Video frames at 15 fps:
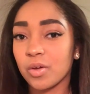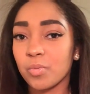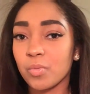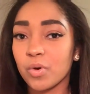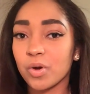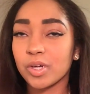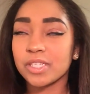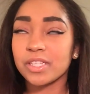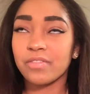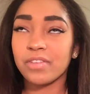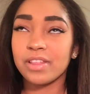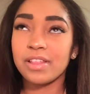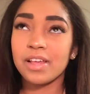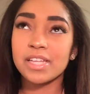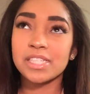no more and stuff
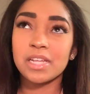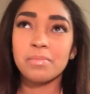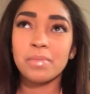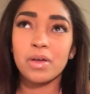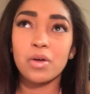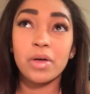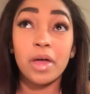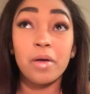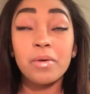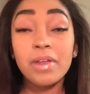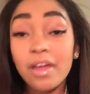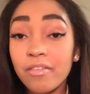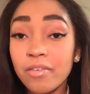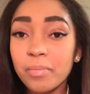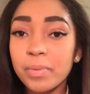like that. So I'm like, okay,
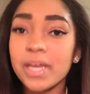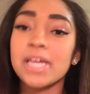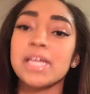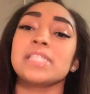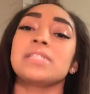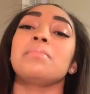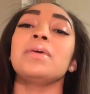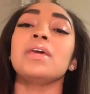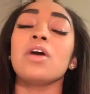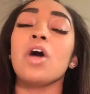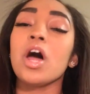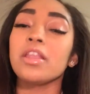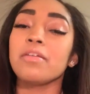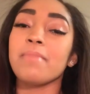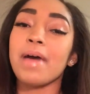whatever, because me and
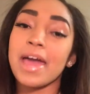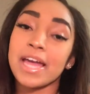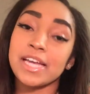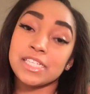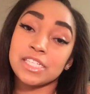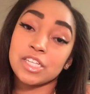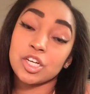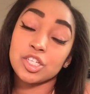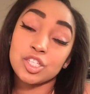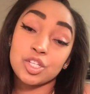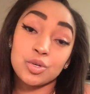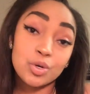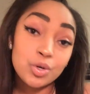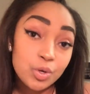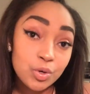all of my exes are
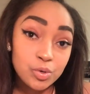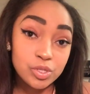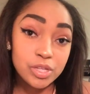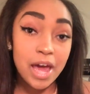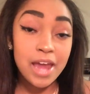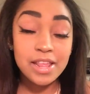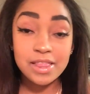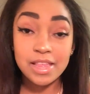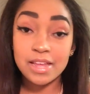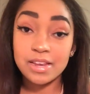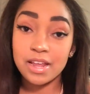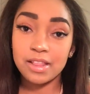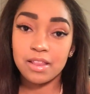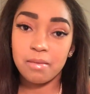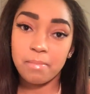still cool. So I didn't think
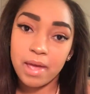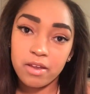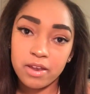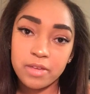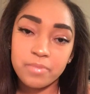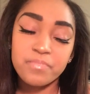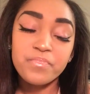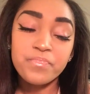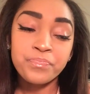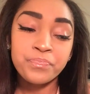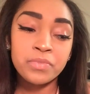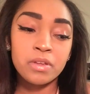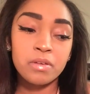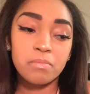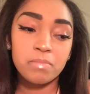nothing about it.
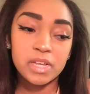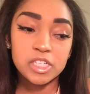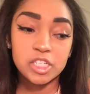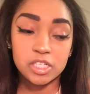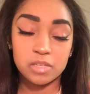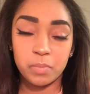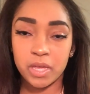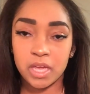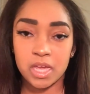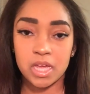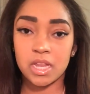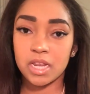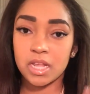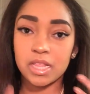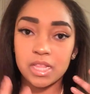Me just
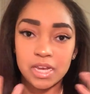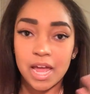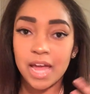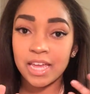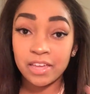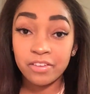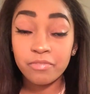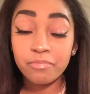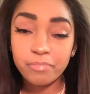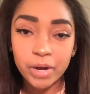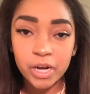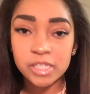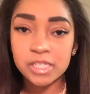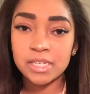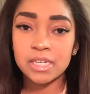being the naive
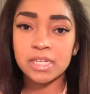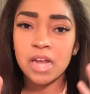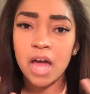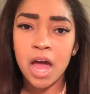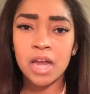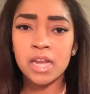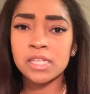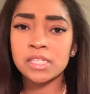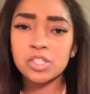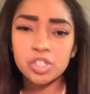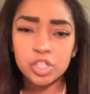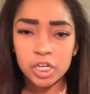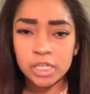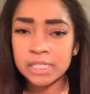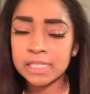person and honest,
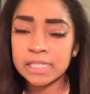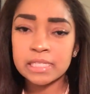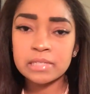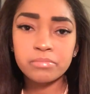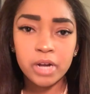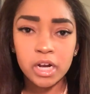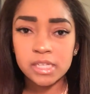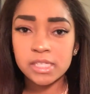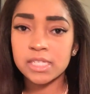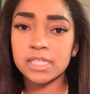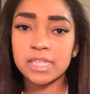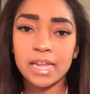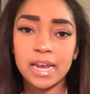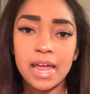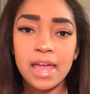trusting
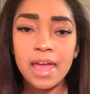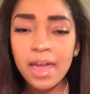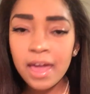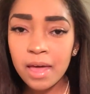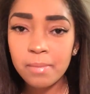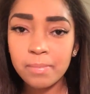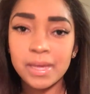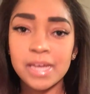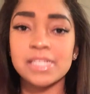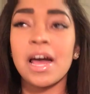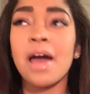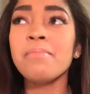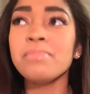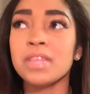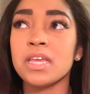person that I am, because
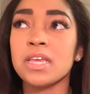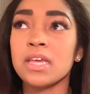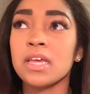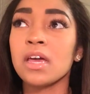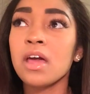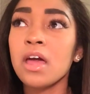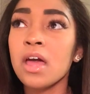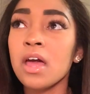I'm thinking